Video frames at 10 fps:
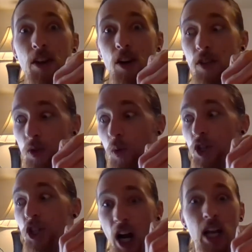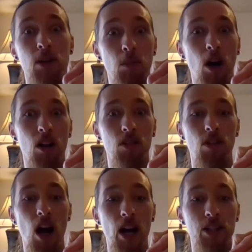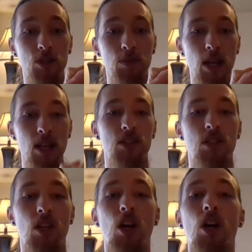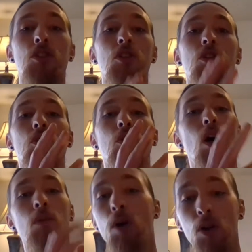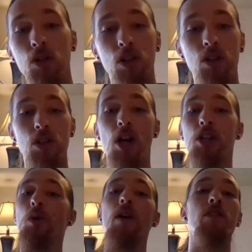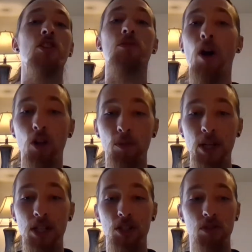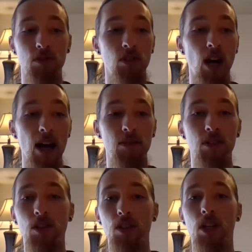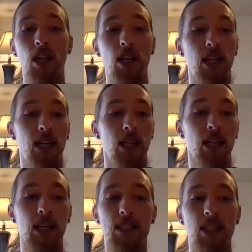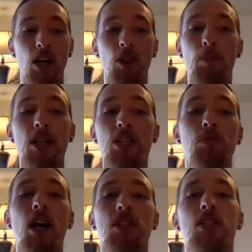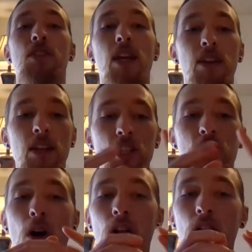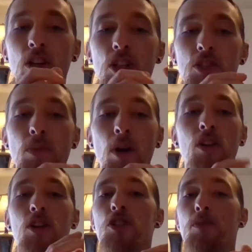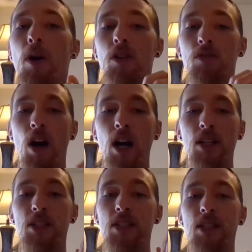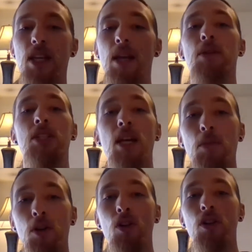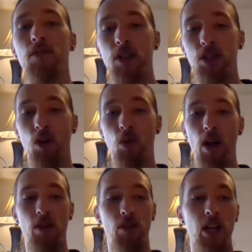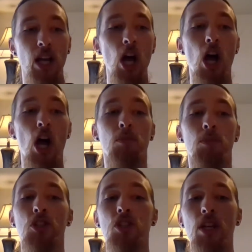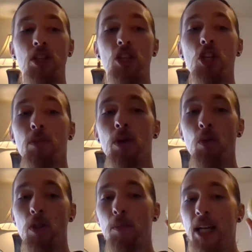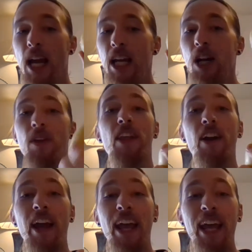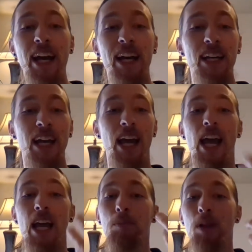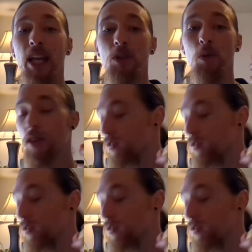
The earth is one giant ball of rock in space, to boulders, to ever smaller pieces of gravel. It's the basic process of getting smaller and smaller and smaller rocks. It's the same as chemical and physical weathering. But just like the human with a potato in their hand, a plant with